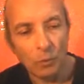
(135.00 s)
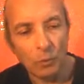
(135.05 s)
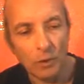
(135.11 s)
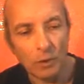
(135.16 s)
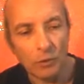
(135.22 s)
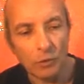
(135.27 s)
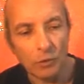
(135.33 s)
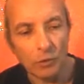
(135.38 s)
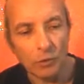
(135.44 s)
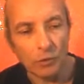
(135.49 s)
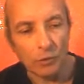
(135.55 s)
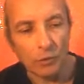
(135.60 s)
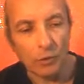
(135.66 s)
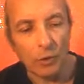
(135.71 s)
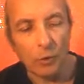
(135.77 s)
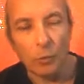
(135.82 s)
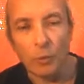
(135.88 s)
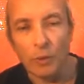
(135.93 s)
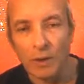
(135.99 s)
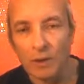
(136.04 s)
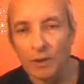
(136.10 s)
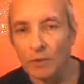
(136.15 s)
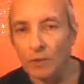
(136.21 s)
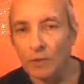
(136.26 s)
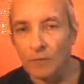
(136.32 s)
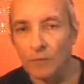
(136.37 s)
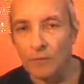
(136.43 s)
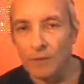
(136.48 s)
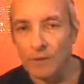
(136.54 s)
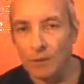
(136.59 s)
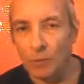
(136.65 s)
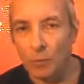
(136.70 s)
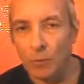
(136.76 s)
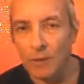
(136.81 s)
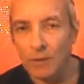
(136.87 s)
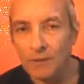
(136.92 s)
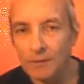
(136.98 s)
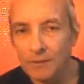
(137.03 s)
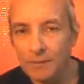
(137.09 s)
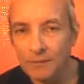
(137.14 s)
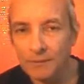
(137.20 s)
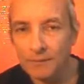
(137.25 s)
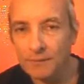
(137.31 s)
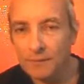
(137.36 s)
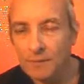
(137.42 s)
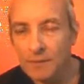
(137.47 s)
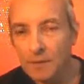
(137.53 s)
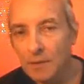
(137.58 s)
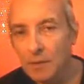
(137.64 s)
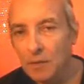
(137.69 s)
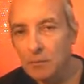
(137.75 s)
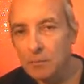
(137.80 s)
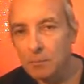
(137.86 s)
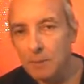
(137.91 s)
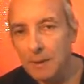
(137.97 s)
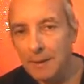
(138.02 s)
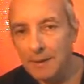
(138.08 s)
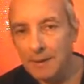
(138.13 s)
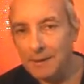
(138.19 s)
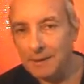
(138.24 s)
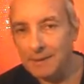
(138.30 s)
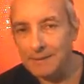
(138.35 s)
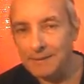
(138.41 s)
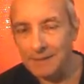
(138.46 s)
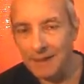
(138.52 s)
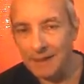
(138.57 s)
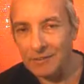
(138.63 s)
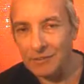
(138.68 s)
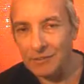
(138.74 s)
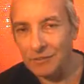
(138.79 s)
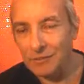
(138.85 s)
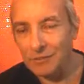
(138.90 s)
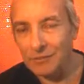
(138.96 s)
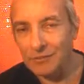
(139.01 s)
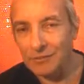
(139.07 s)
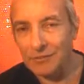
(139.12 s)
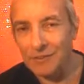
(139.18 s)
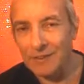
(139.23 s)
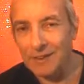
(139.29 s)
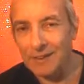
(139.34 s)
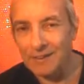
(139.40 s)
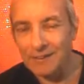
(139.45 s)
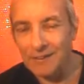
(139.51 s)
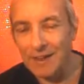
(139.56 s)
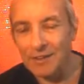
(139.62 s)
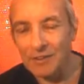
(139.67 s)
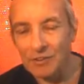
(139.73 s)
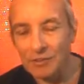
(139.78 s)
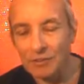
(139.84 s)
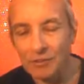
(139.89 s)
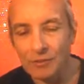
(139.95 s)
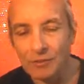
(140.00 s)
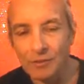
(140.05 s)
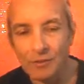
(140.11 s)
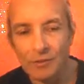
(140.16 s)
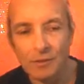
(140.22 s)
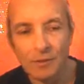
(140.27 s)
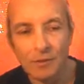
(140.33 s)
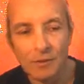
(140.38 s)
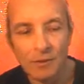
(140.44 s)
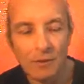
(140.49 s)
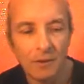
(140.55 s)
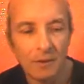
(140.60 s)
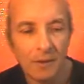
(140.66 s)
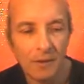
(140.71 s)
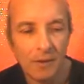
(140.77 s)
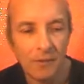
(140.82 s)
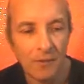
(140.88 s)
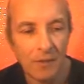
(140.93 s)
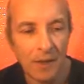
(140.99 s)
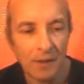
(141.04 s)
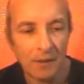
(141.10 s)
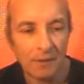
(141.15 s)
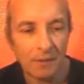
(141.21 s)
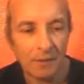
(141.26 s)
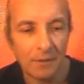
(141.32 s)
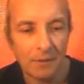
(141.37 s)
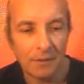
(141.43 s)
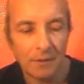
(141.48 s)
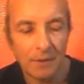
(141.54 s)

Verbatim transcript: when you're aware of the awareness, paying attention to the attention, then